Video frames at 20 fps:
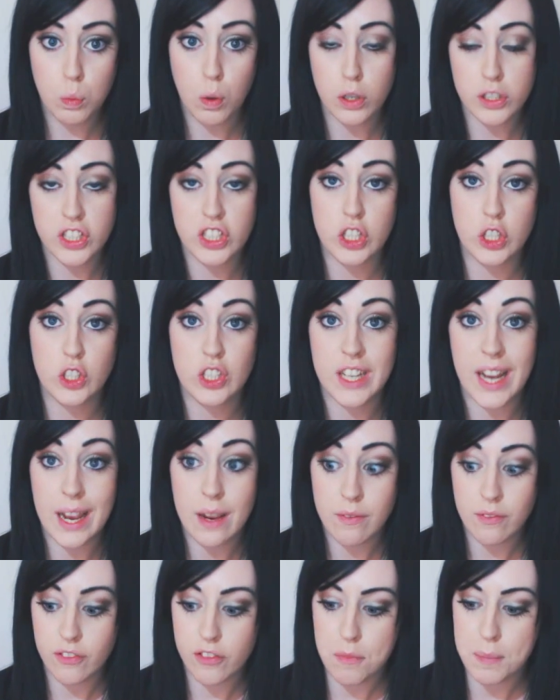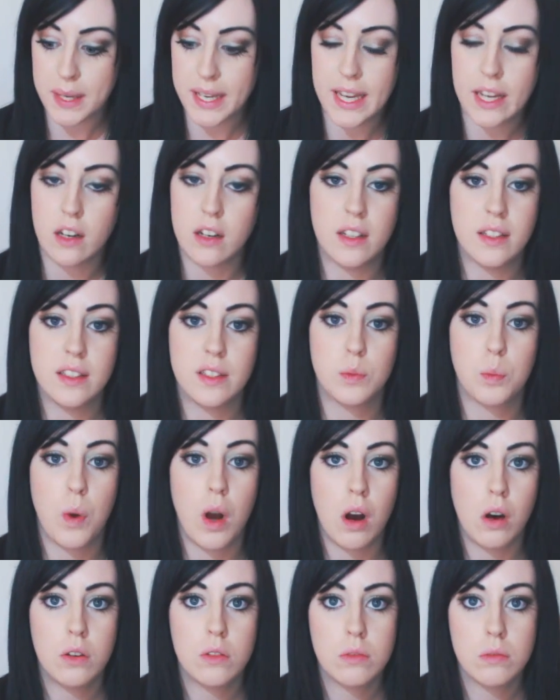what's a good game for beginners?
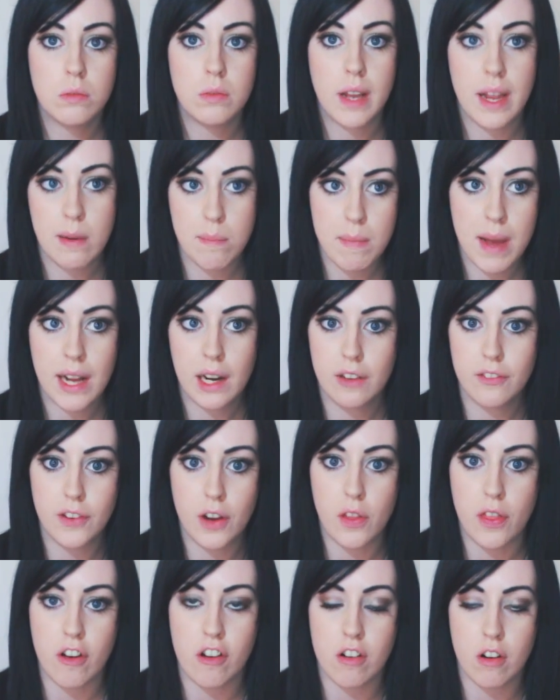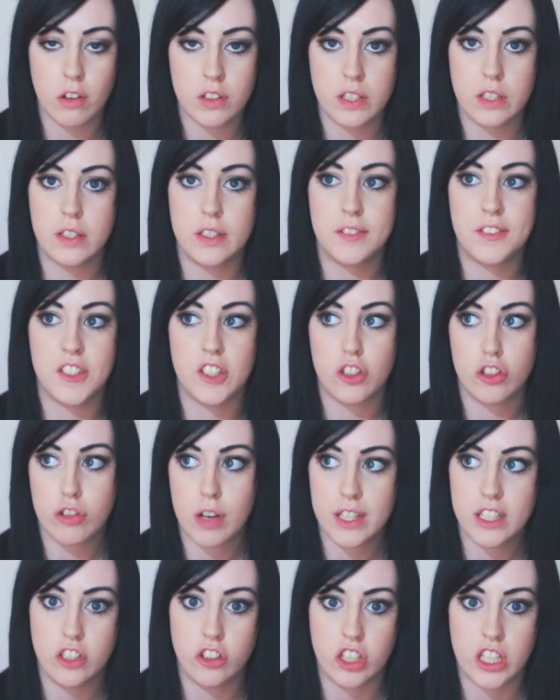Well, in Malaphone there are lots of different
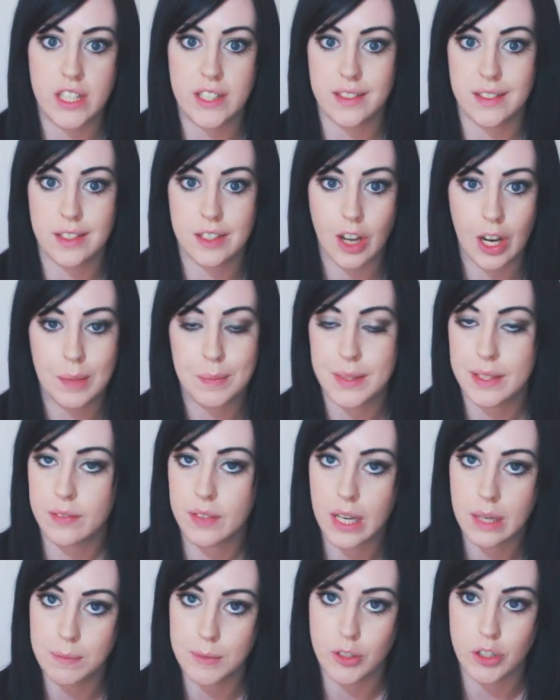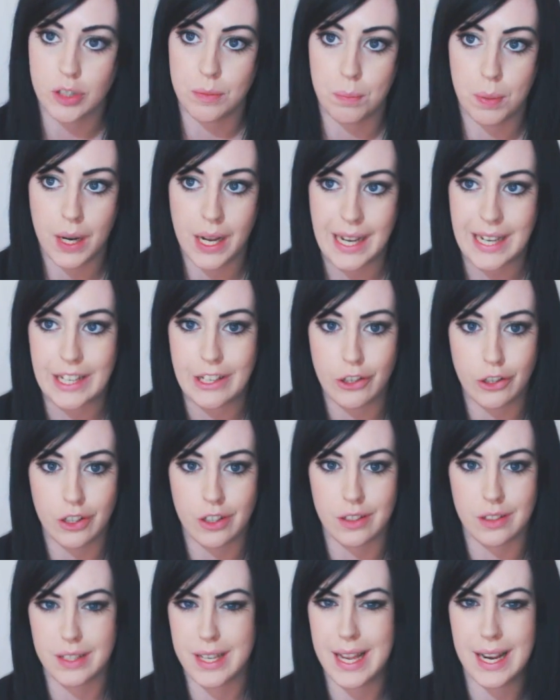strategies and types of games you can play. You
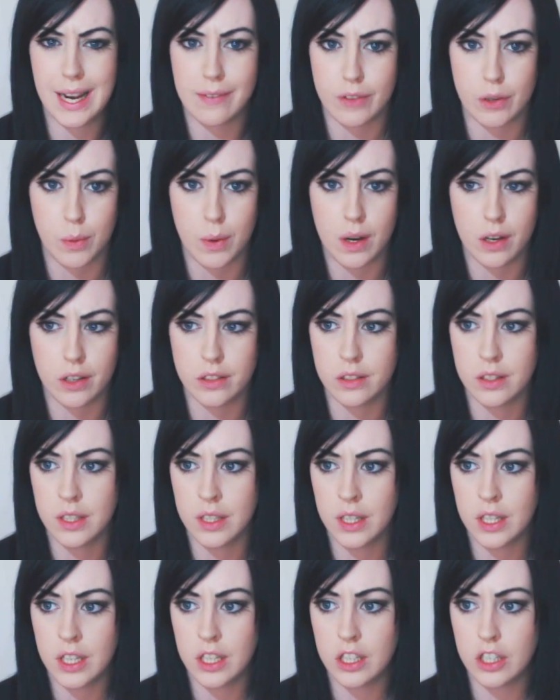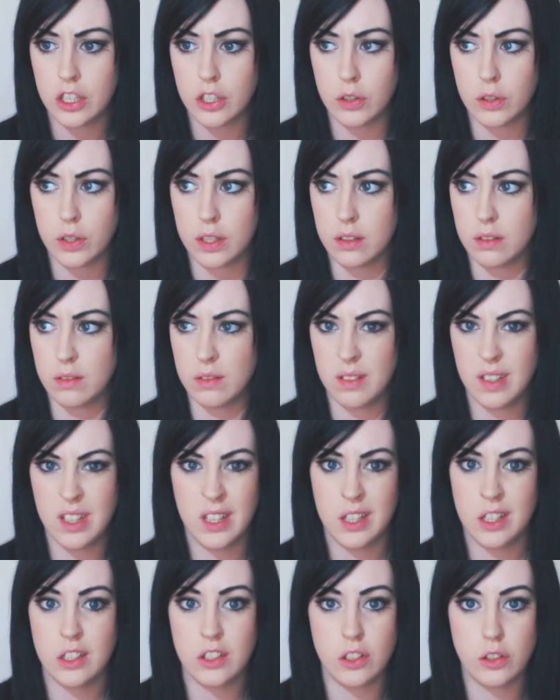can kill everyone, you can
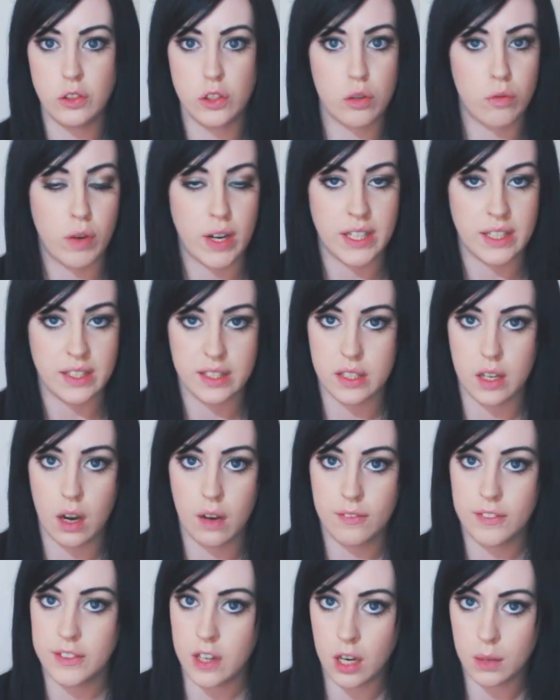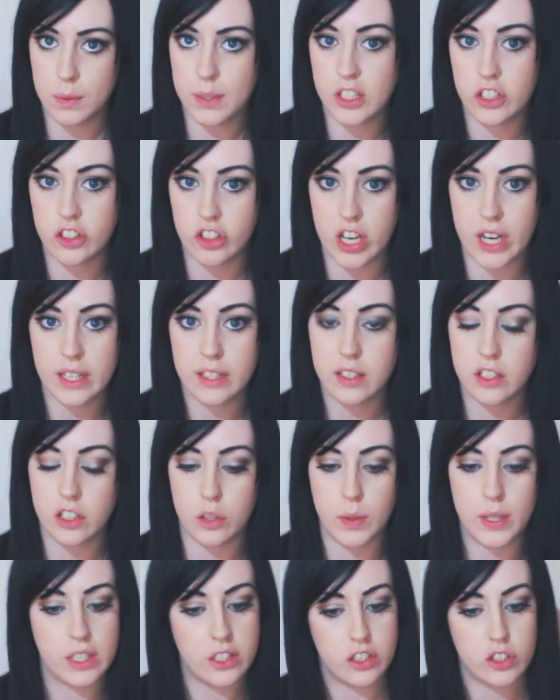do terrain stuff, and I would suggest
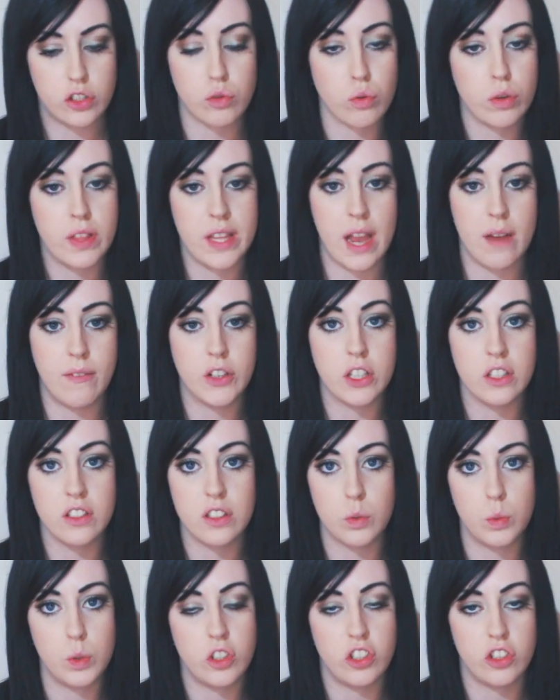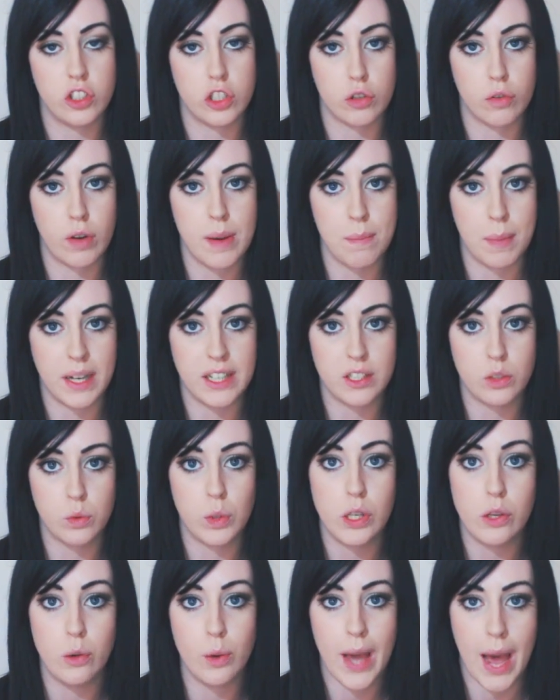doing Destroy the Evidence, which is terrain based,
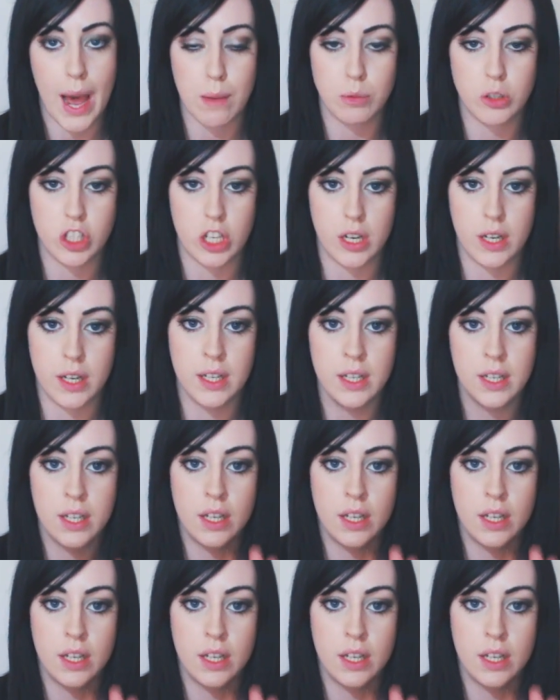where you capture,